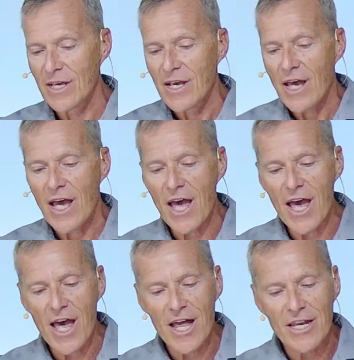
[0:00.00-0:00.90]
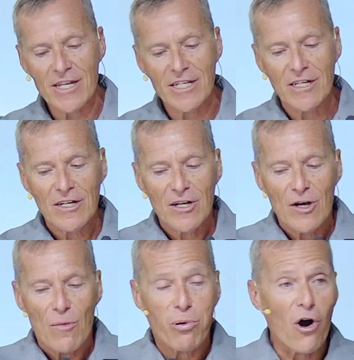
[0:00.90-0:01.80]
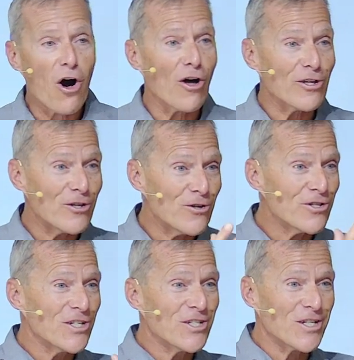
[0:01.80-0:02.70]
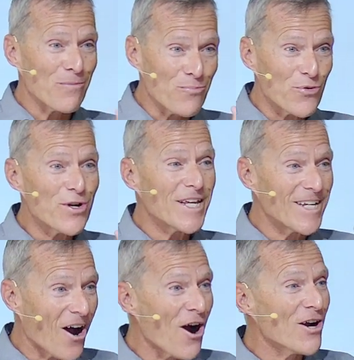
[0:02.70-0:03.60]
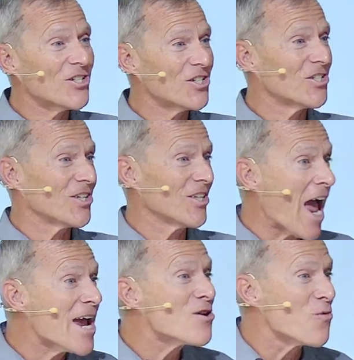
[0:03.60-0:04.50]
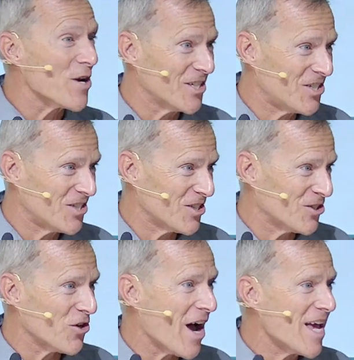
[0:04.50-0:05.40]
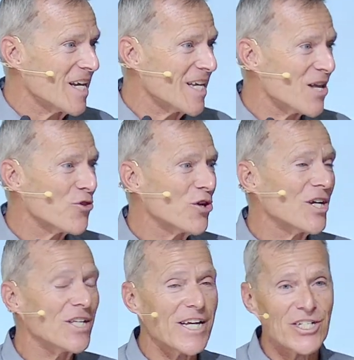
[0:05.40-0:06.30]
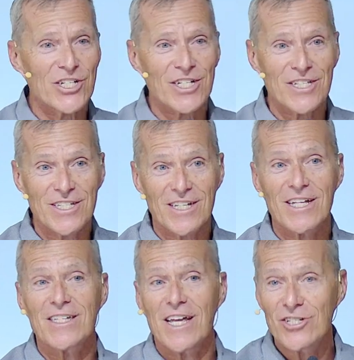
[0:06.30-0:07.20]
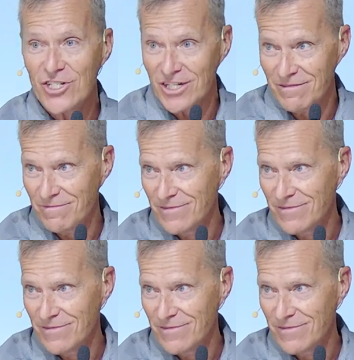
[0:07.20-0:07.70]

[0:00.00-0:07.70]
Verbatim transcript: And Paul uses some pretty harsh language to try and get the Galatians' attention.